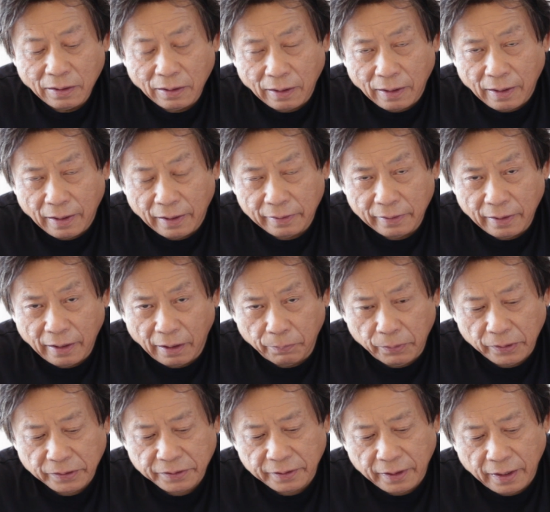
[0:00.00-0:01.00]
And
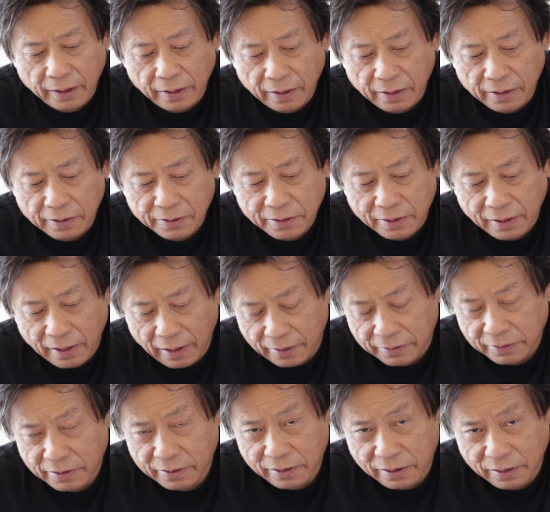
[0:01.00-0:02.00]
helplessness
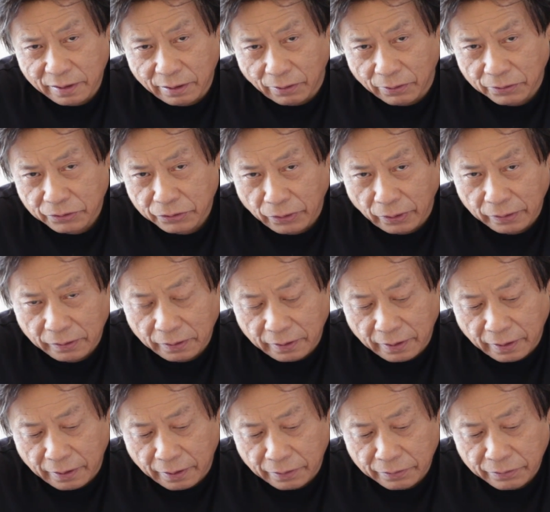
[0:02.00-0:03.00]
is also on the
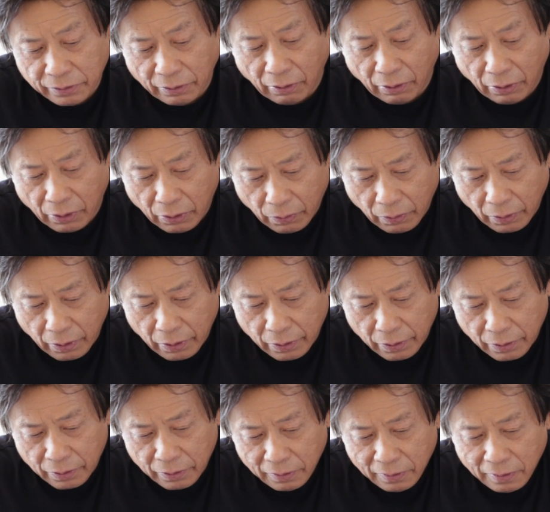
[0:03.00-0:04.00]
list,
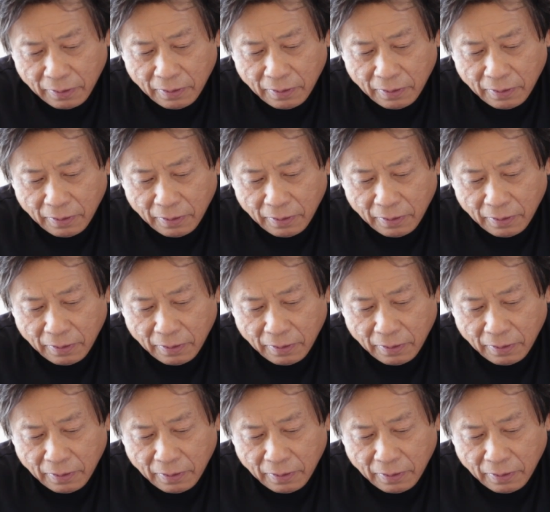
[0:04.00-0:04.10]
horror,